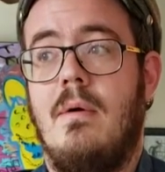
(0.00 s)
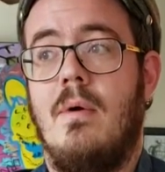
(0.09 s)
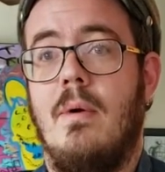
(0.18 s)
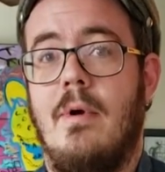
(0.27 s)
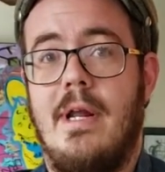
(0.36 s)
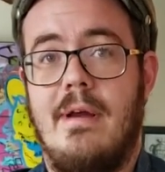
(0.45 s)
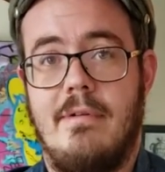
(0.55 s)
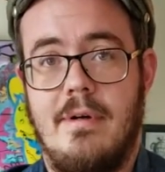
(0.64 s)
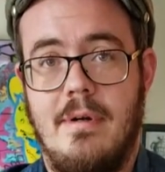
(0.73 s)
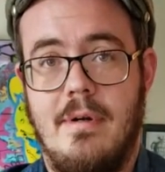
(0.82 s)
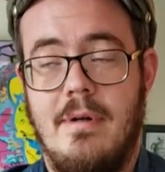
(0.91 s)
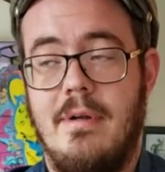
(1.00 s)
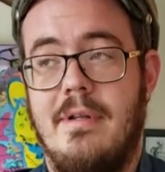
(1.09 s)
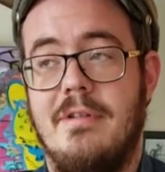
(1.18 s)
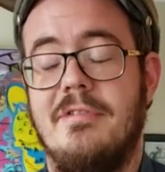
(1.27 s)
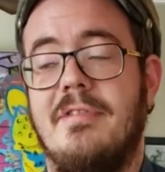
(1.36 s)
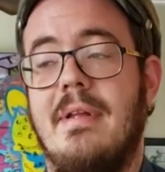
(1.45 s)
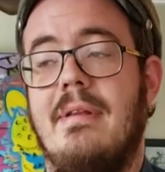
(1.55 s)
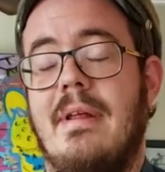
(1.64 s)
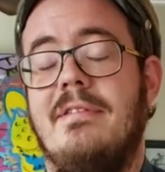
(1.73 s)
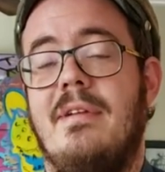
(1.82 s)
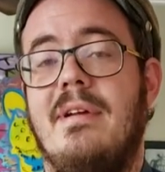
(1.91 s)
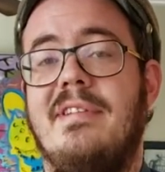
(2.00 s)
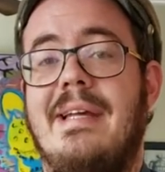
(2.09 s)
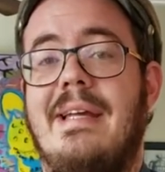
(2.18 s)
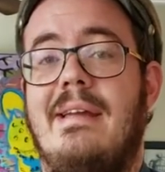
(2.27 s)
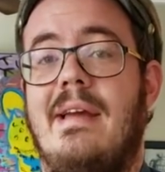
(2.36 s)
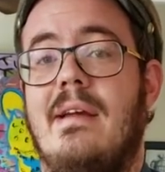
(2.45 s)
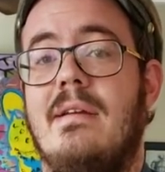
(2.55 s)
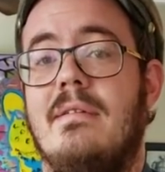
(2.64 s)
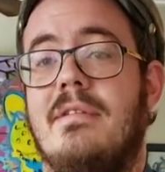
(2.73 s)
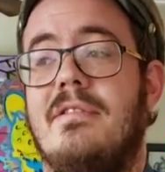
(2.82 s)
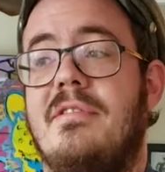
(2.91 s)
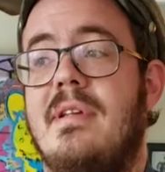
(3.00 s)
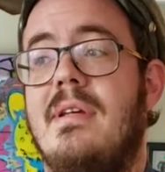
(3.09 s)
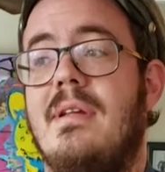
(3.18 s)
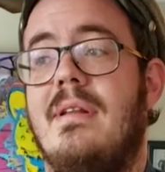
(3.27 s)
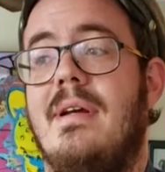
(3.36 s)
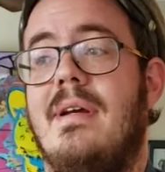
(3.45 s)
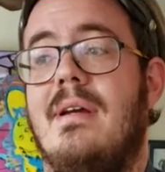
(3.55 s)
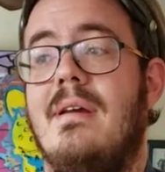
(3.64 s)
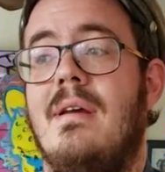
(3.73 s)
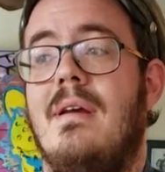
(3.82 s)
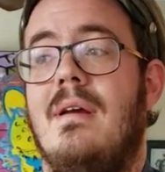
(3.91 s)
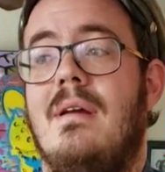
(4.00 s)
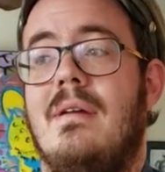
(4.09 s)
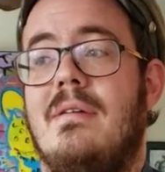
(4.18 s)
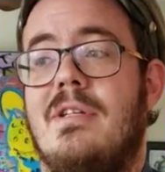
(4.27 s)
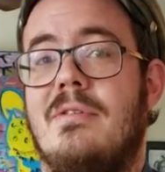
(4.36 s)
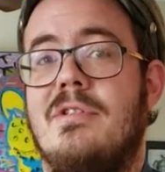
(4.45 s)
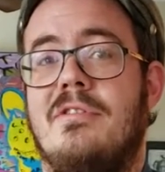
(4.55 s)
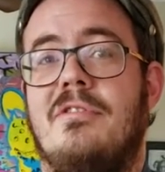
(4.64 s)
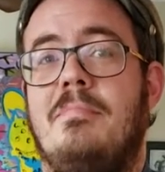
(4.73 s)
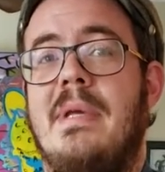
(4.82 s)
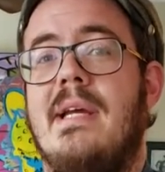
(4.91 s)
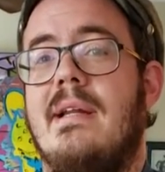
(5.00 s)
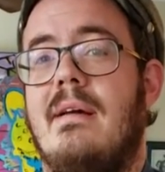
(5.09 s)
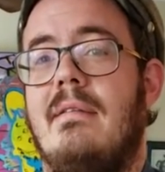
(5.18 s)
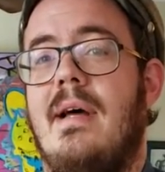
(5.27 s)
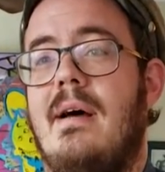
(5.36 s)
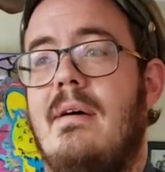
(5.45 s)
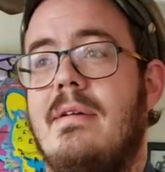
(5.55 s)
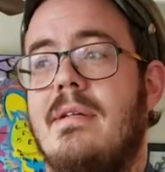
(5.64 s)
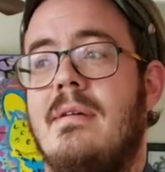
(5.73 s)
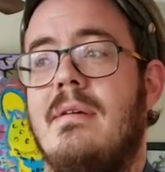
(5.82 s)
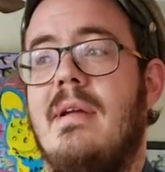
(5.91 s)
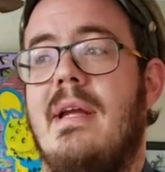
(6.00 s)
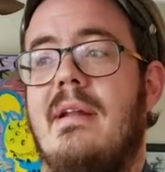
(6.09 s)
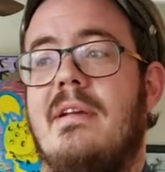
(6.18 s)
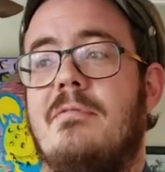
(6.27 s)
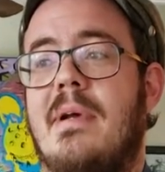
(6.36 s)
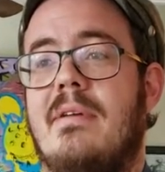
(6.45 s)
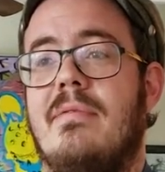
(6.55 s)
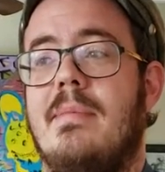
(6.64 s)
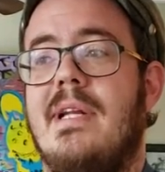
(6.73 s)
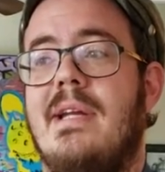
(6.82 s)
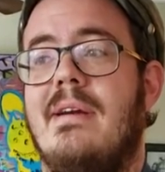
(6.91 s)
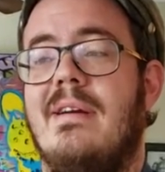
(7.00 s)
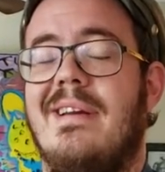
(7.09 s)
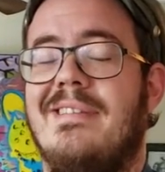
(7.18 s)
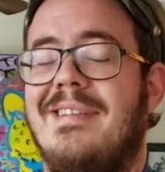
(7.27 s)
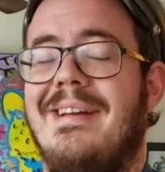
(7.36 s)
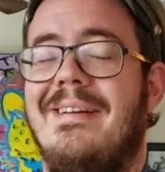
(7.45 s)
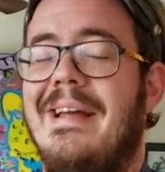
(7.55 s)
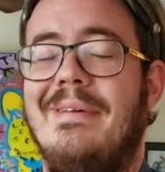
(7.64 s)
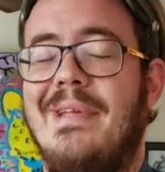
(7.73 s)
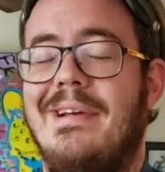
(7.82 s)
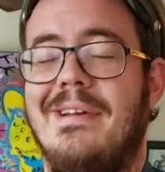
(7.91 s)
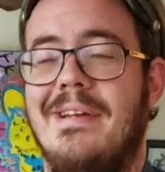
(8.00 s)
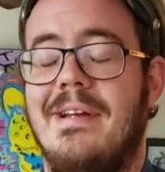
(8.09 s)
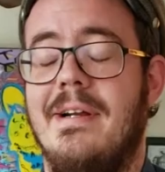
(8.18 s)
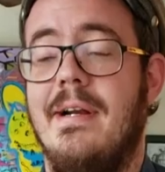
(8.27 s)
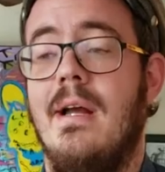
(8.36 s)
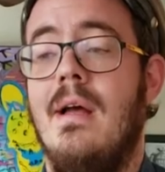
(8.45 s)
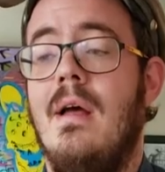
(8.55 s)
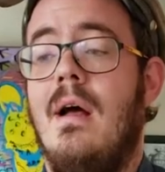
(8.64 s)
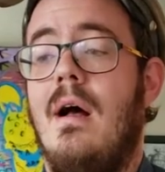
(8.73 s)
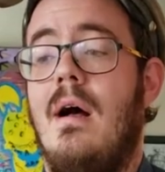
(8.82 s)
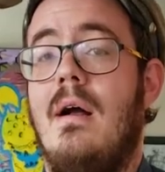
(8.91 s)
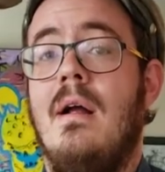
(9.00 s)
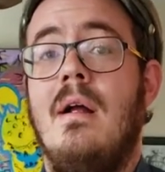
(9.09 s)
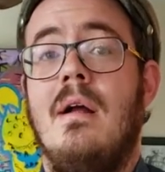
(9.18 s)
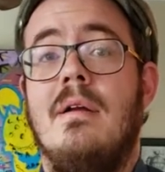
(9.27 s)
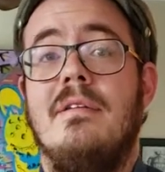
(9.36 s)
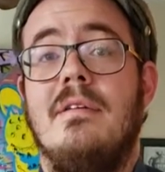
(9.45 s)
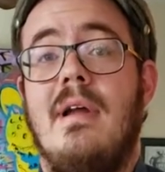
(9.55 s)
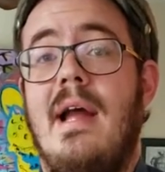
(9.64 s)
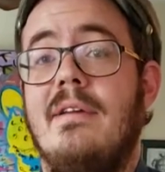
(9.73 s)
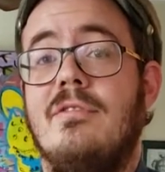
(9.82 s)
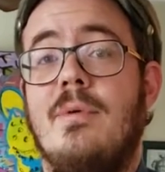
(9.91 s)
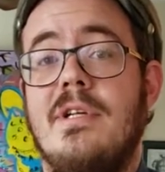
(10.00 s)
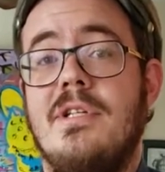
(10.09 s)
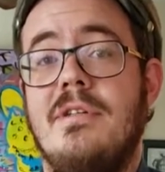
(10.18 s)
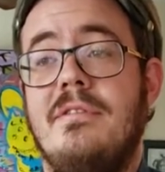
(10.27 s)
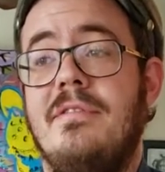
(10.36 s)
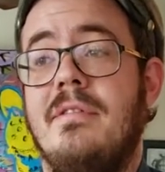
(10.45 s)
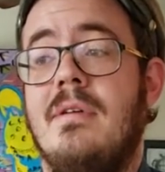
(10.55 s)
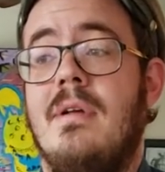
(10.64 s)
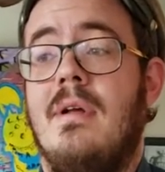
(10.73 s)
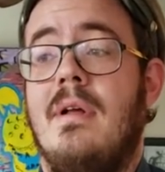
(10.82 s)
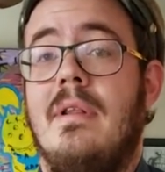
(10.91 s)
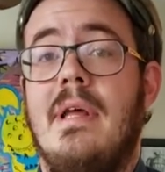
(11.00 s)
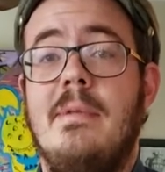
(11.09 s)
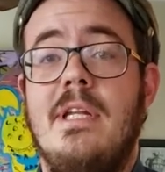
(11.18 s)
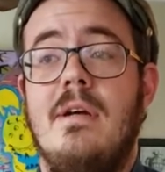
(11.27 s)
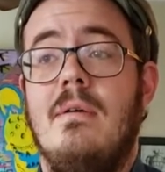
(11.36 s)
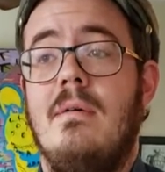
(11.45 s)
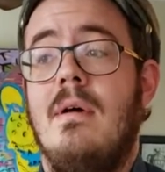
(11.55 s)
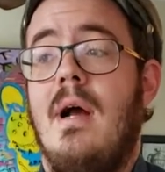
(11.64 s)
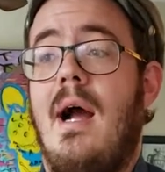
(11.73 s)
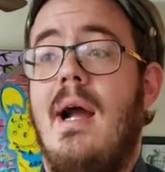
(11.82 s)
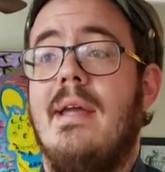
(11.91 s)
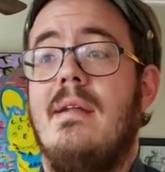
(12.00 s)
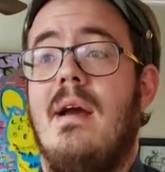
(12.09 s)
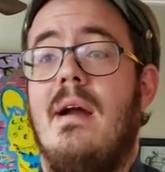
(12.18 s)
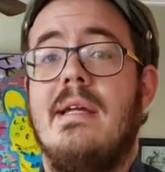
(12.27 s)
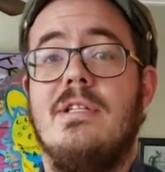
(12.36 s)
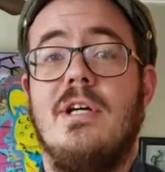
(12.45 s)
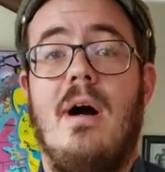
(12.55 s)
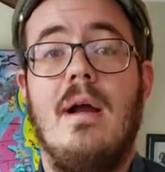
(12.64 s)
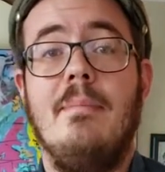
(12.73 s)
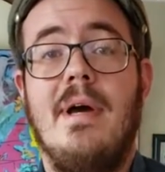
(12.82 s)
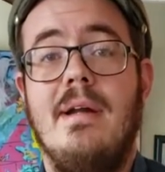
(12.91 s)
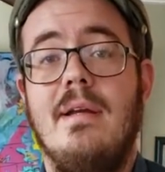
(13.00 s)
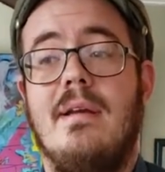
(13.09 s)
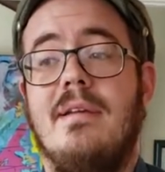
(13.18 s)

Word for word: or whatever, just as long as I get it or see it, like, don't just speak it out loud and expect for me to hear it because I don't have that good a hearing. Uh, ask questions. Let me know. I can I can talk about it